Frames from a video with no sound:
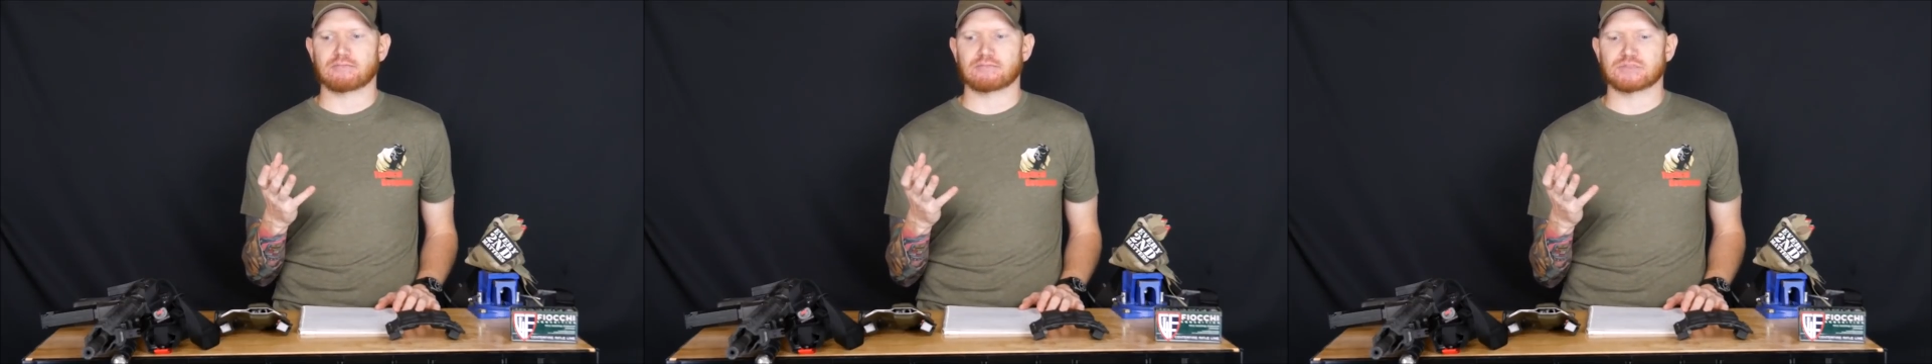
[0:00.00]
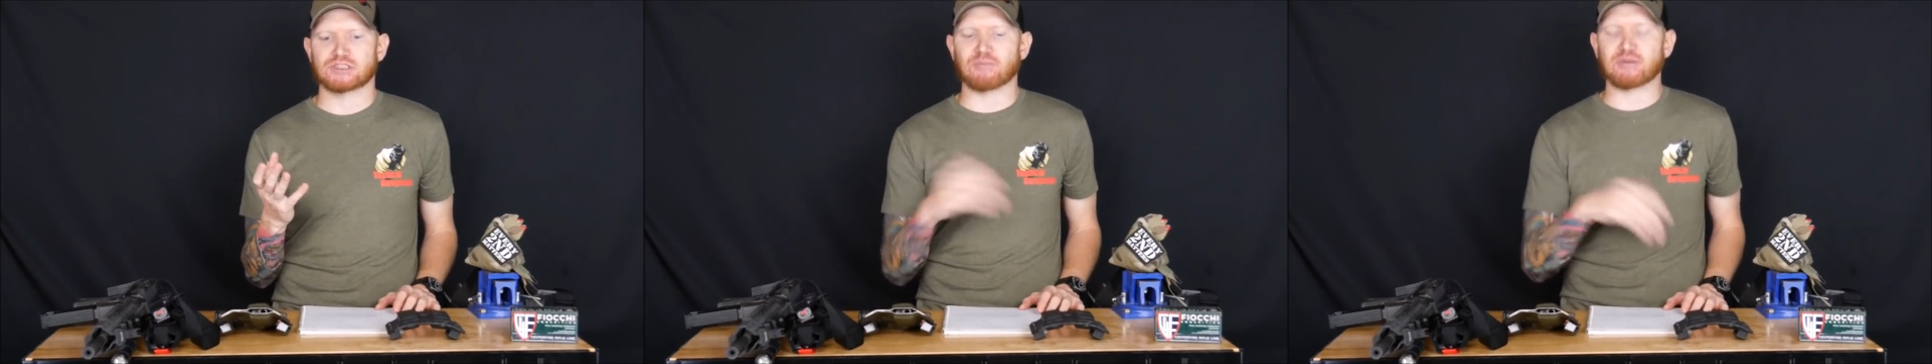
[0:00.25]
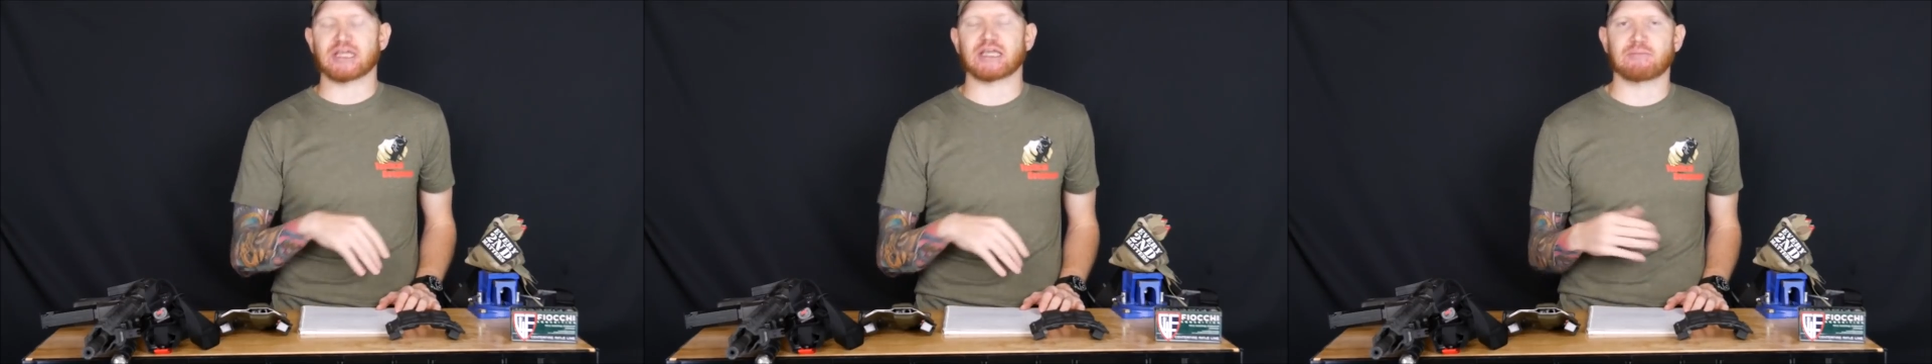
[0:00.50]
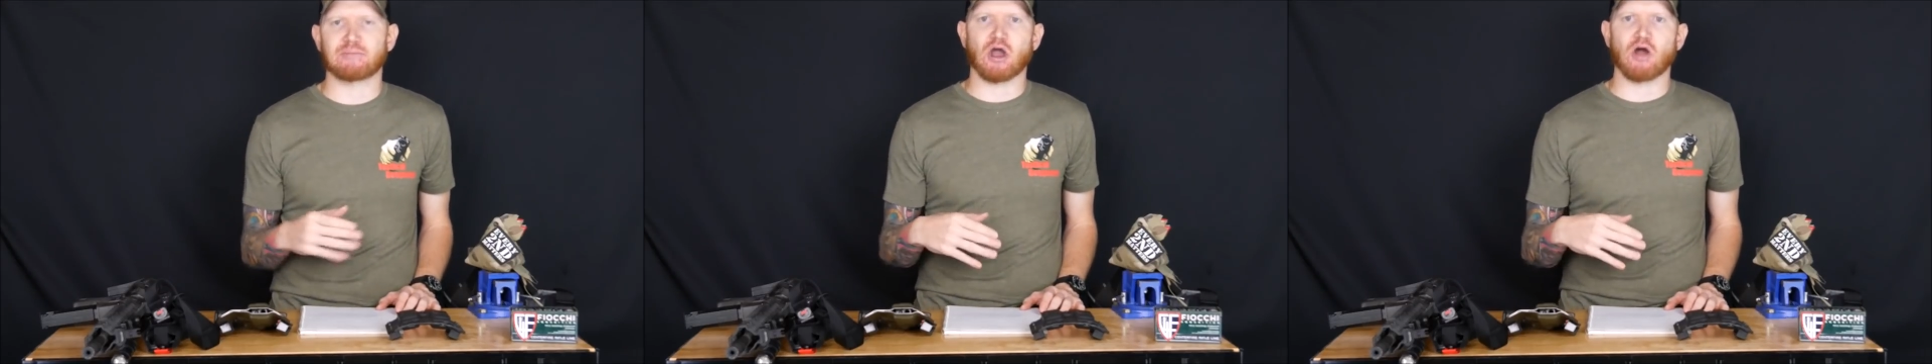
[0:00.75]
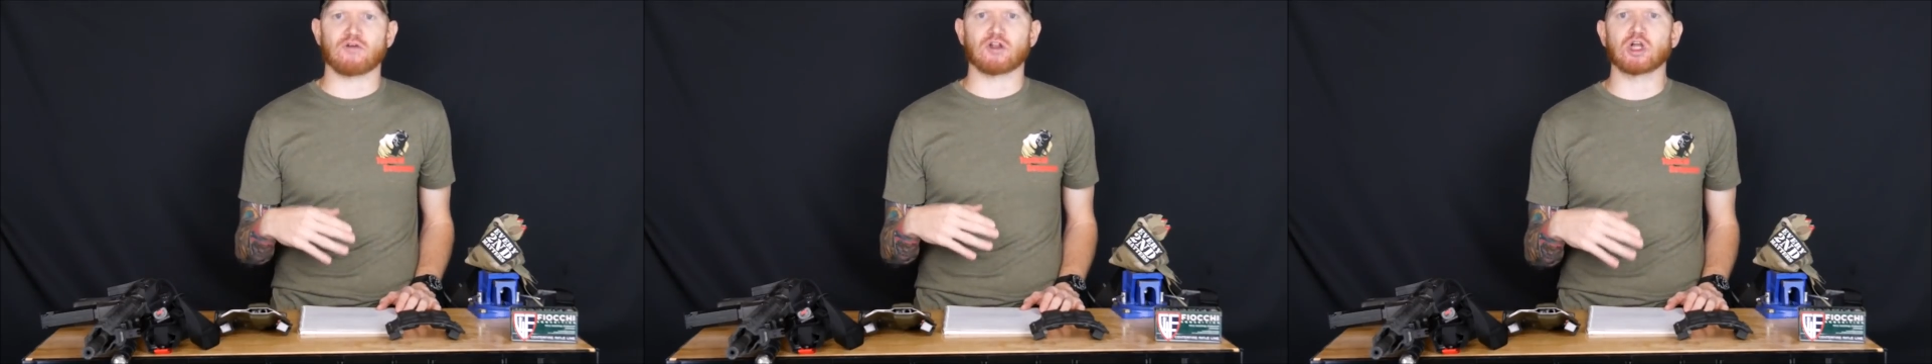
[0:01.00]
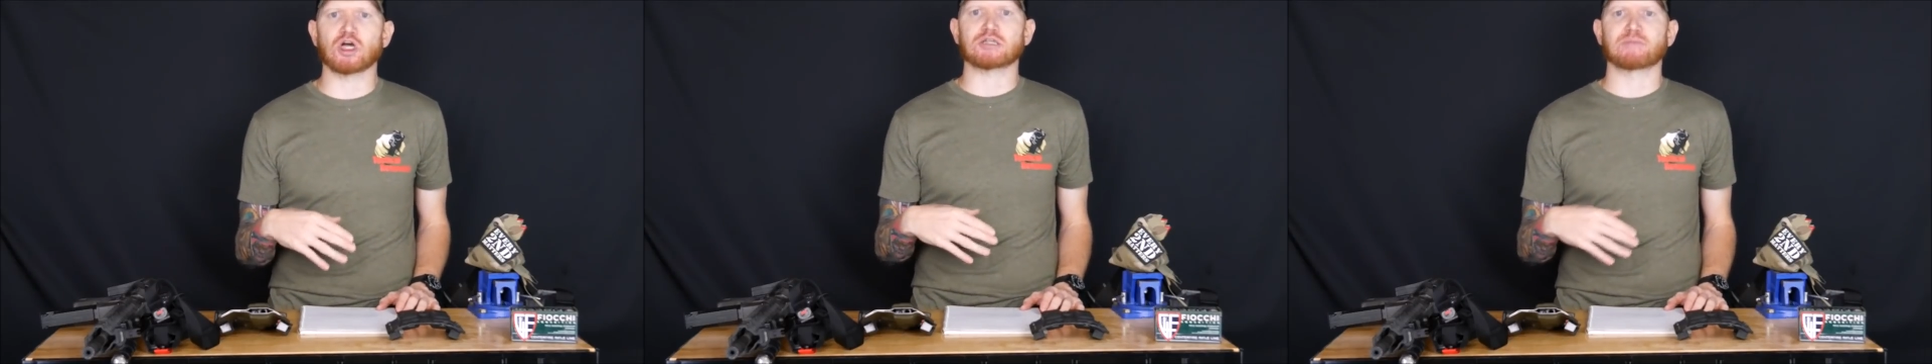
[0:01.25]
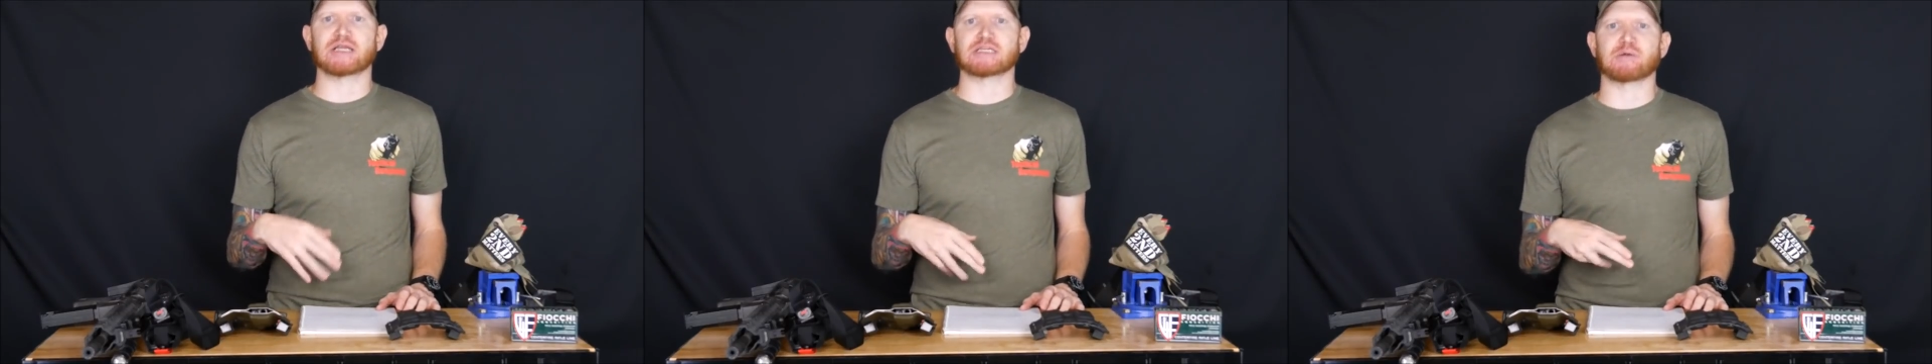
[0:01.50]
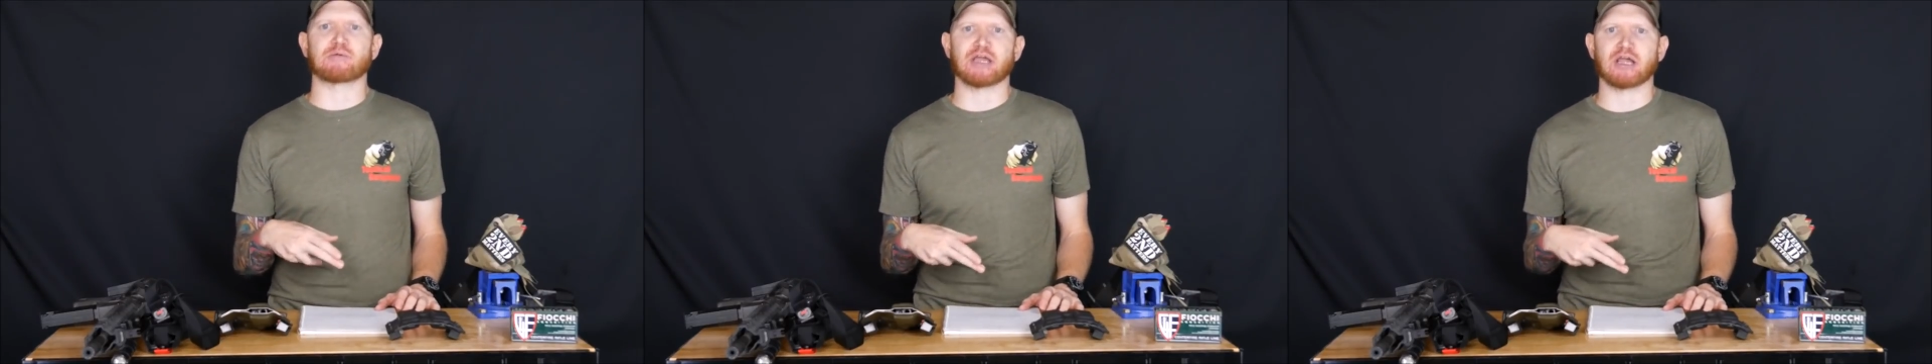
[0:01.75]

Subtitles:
something that can be overlooked because people think,